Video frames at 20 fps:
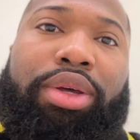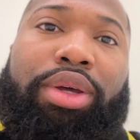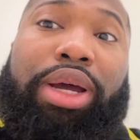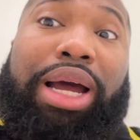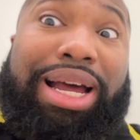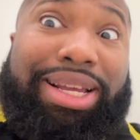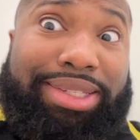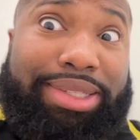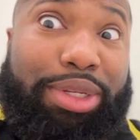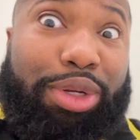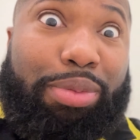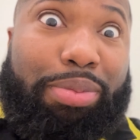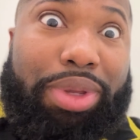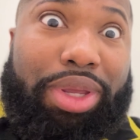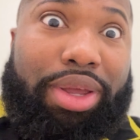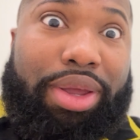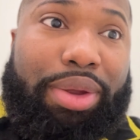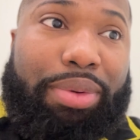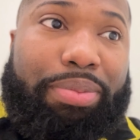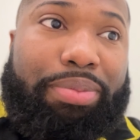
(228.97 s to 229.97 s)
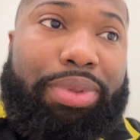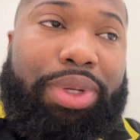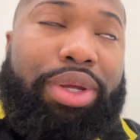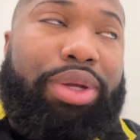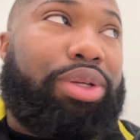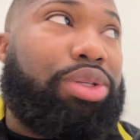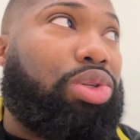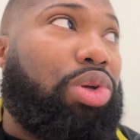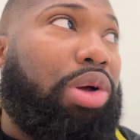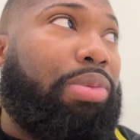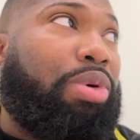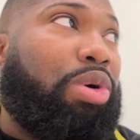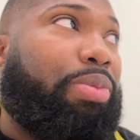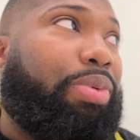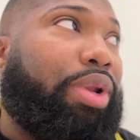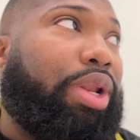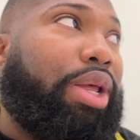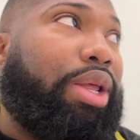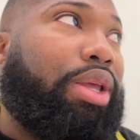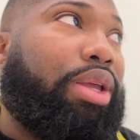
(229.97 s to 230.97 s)
I still beat him. So I'm
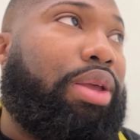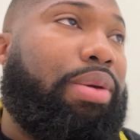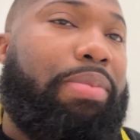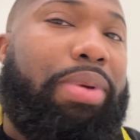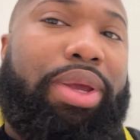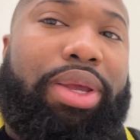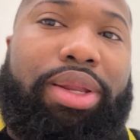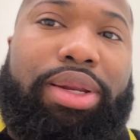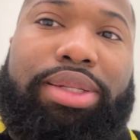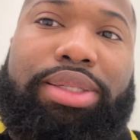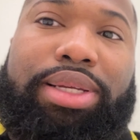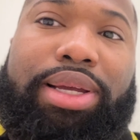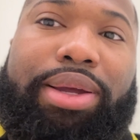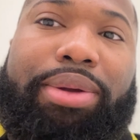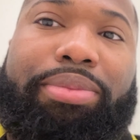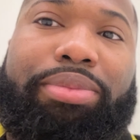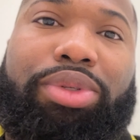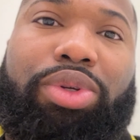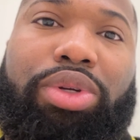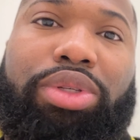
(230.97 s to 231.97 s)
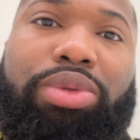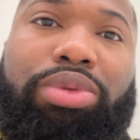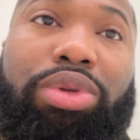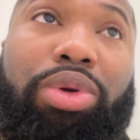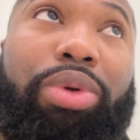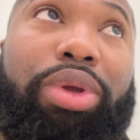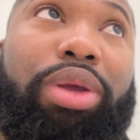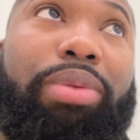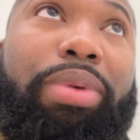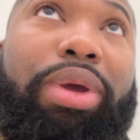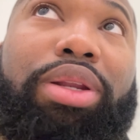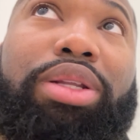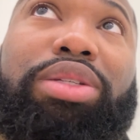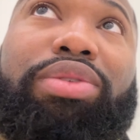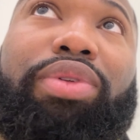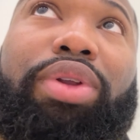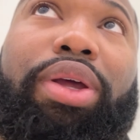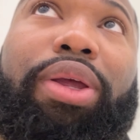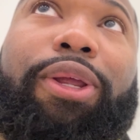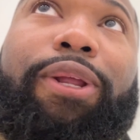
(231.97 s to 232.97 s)
hoping that he can make it in time so we can make this
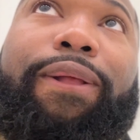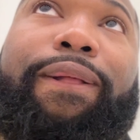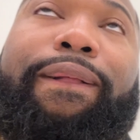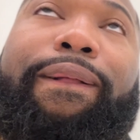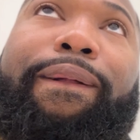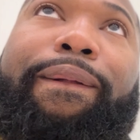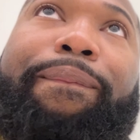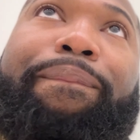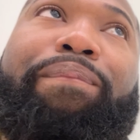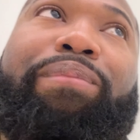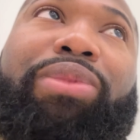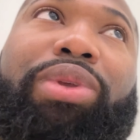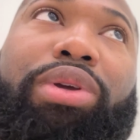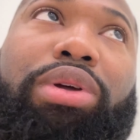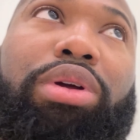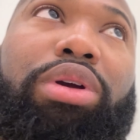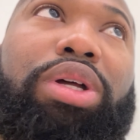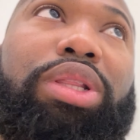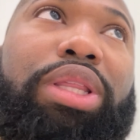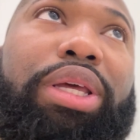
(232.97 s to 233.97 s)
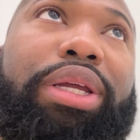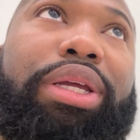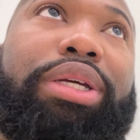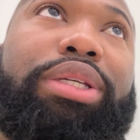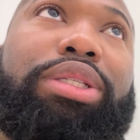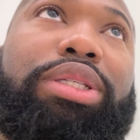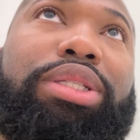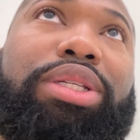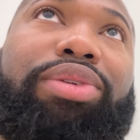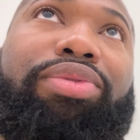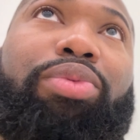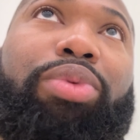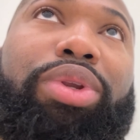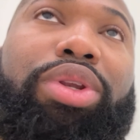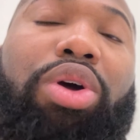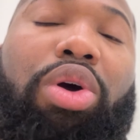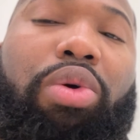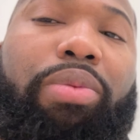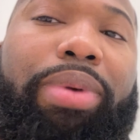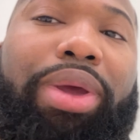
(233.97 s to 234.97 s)
flight. Good thing is if we
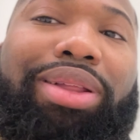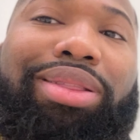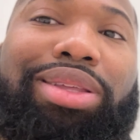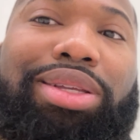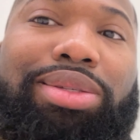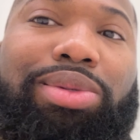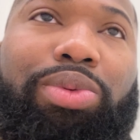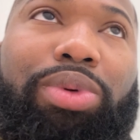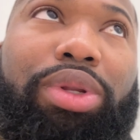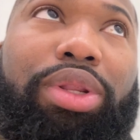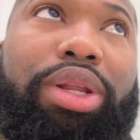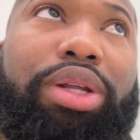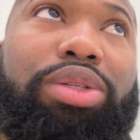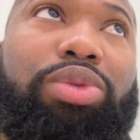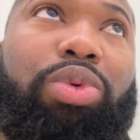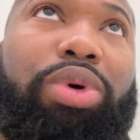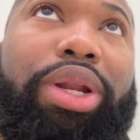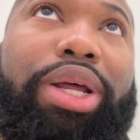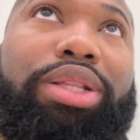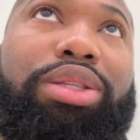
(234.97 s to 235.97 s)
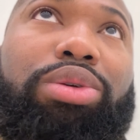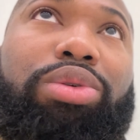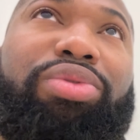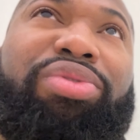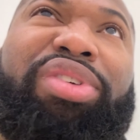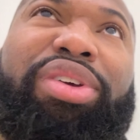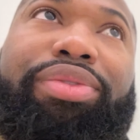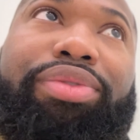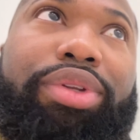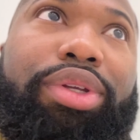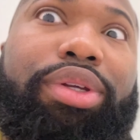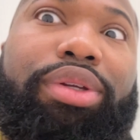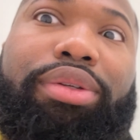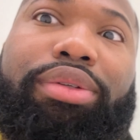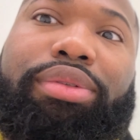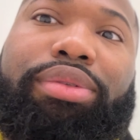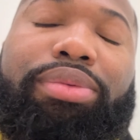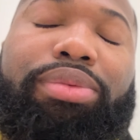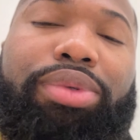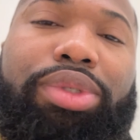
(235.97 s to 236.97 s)
don't make this one, there's one at 2:50,
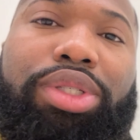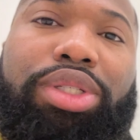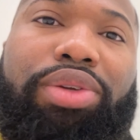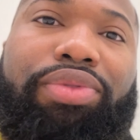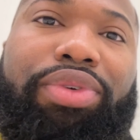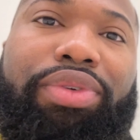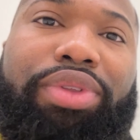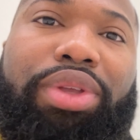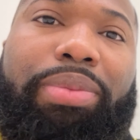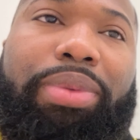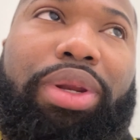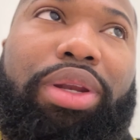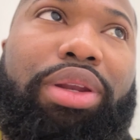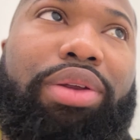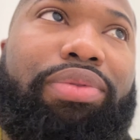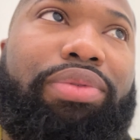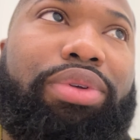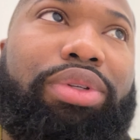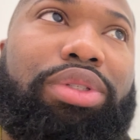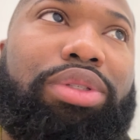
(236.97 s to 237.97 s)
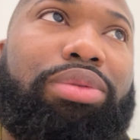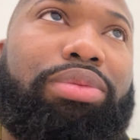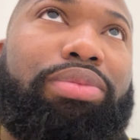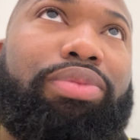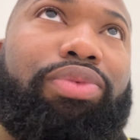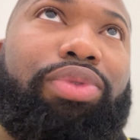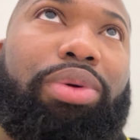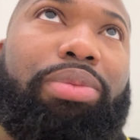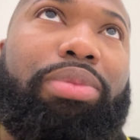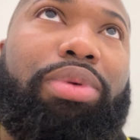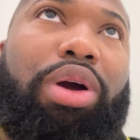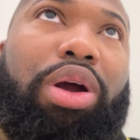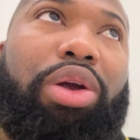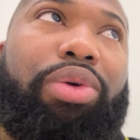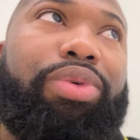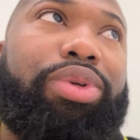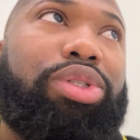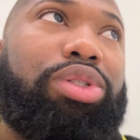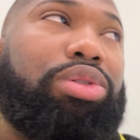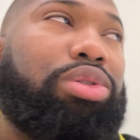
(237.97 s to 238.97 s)
which is a 15-minute difference from our
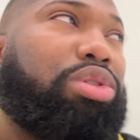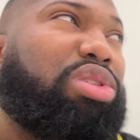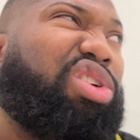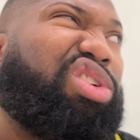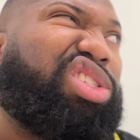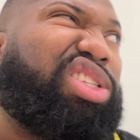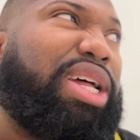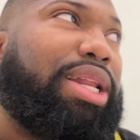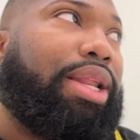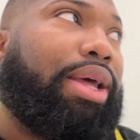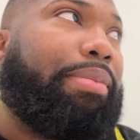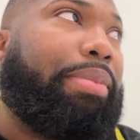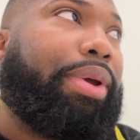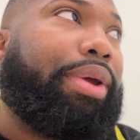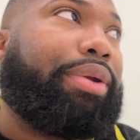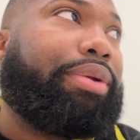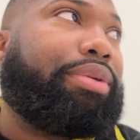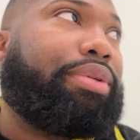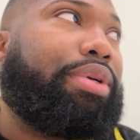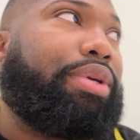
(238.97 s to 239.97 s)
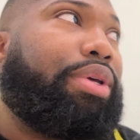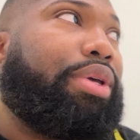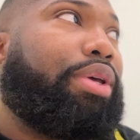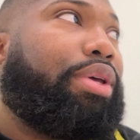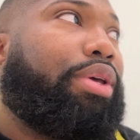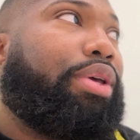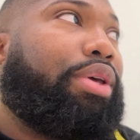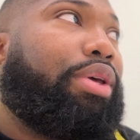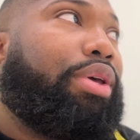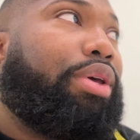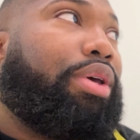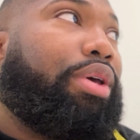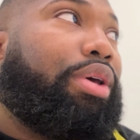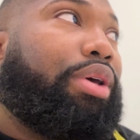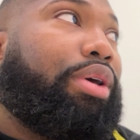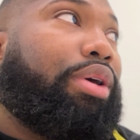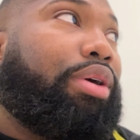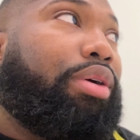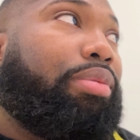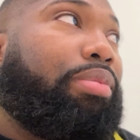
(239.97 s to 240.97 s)
original. So it's not that bad.
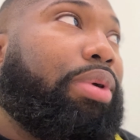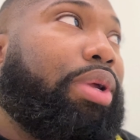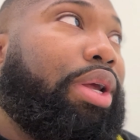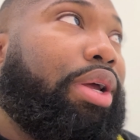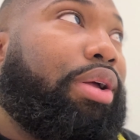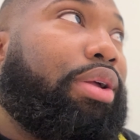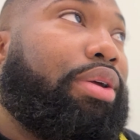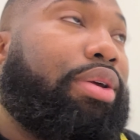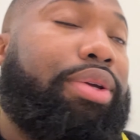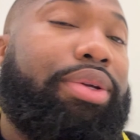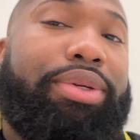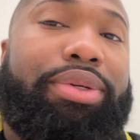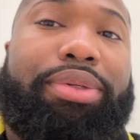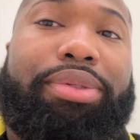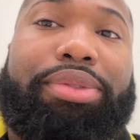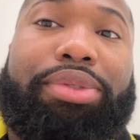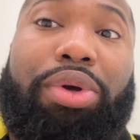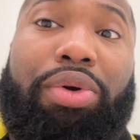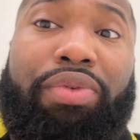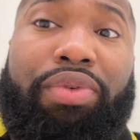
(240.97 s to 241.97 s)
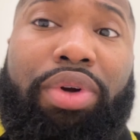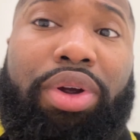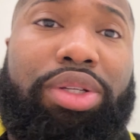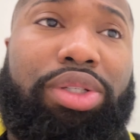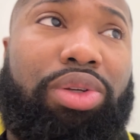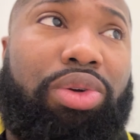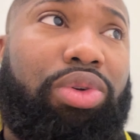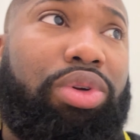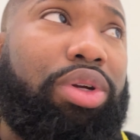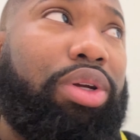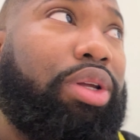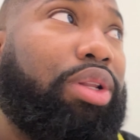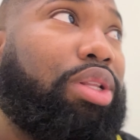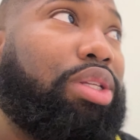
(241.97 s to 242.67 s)
But yeah. So far, so good.